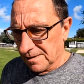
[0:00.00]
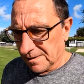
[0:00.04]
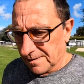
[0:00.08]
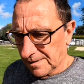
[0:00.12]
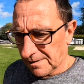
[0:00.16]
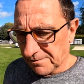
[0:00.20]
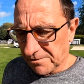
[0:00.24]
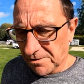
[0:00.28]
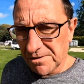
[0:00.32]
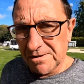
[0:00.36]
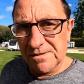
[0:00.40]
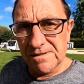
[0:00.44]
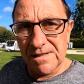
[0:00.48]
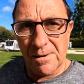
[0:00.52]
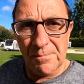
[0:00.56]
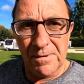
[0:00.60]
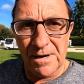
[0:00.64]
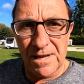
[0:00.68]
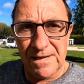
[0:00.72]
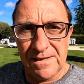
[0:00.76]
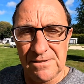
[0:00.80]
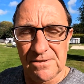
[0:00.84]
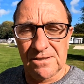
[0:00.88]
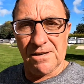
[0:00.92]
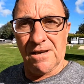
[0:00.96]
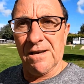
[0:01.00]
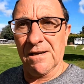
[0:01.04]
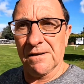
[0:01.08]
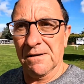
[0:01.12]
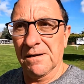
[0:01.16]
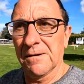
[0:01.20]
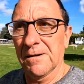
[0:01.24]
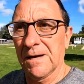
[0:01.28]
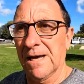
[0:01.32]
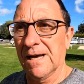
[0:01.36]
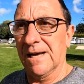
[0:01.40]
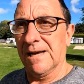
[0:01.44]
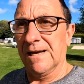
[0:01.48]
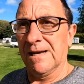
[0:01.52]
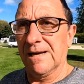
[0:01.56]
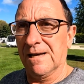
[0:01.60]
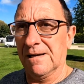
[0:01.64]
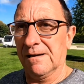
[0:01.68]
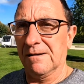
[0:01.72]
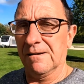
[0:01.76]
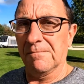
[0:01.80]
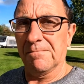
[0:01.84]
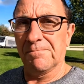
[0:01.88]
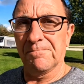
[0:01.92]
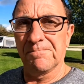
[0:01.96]
I've got this laminator
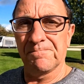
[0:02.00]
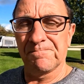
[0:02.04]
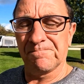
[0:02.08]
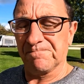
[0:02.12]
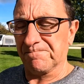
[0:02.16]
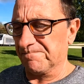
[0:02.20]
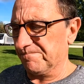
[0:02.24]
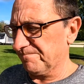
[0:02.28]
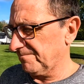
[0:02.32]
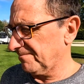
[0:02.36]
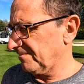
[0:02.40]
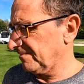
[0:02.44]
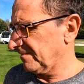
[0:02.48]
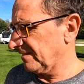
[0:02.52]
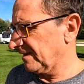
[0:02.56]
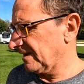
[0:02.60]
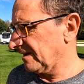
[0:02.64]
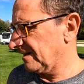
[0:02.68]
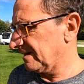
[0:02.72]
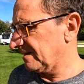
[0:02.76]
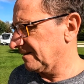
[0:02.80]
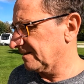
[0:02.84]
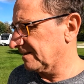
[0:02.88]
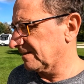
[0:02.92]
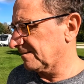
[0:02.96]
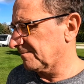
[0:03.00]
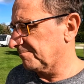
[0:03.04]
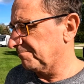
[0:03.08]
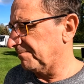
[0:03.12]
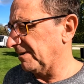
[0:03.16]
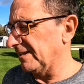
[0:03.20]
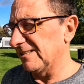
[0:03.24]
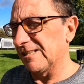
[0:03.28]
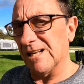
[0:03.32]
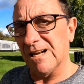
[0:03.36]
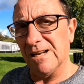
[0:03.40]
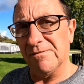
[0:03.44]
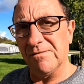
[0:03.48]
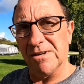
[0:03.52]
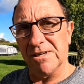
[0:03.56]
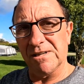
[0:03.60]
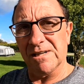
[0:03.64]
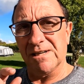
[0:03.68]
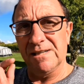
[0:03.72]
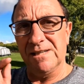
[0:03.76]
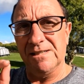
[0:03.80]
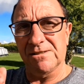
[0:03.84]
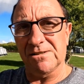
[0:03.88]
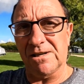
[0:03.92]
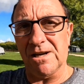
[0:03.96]
uh, been delivered.
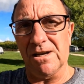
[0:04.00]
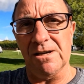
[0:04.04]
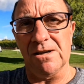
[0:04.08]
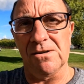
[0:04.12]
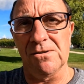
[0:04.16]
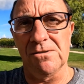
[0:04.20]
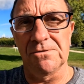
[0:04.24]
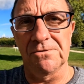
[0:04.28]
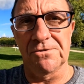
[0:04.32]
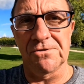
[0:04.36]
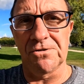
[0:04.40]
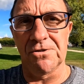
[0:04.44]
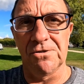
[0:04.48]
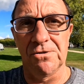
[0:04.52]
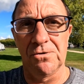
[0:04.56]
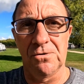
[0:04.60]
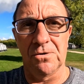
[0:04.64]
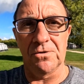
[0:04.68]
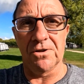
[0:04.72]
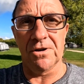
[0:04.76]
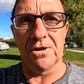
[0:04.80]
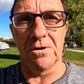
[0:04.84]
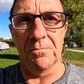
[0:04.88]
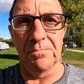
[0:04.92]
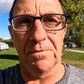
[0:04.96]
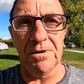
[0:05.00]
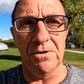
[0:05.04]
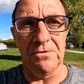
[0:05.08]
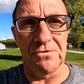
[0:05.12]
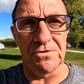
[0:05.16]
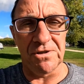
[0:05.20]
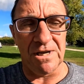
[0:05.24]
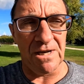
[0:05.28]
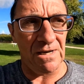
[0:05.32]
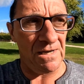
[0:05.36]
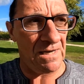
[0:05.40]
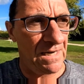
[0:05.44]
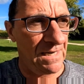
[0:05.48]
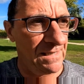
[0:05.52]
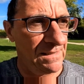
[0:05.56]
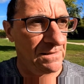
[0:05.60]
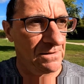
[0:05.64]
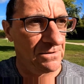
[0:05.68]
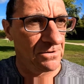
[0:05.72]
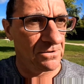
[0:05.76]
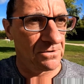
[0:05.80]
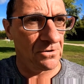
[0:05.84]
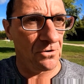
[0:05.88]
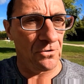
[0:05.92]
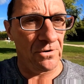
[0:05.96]
I need to get onto the computer
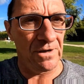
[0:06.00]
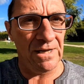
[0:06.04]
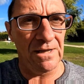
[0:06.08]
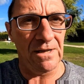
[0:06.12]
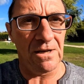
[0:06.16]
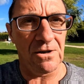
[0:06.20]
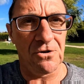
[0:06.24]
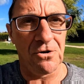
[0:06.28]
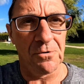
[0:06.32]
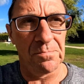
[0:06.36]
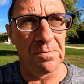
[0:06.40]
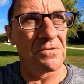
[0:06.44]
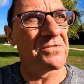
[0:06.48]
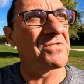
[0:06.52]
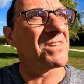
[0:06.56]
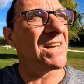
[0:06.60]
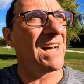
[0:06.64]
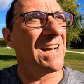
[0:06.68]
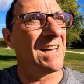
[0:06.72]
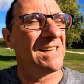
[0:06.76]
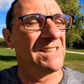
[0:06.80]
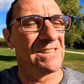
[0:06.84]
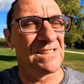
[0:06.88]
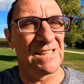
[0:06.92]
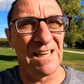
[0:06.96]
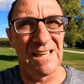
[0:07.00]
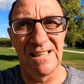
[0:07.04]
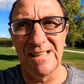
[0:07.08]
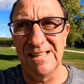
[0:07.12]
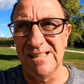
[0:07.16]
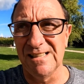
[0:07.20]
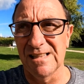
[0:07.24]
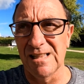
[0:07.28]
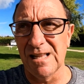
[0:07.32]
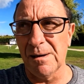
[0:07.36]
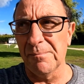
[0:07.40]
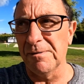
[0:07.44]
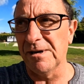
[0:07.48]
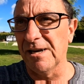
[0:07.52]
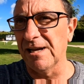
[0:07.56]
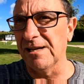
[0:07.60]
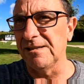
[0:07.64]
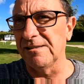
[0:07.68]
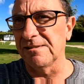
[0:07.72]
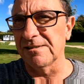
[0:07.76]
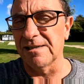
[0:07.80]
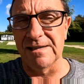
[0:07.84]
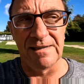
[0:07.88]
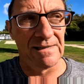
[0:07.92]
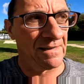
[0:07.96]
and create a couple of signs that need
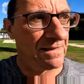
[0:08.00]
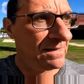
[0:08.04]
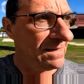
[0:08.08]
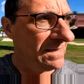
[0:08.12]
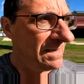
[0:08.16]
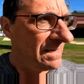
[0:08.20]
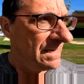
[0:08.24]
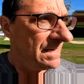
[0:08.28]
laminating.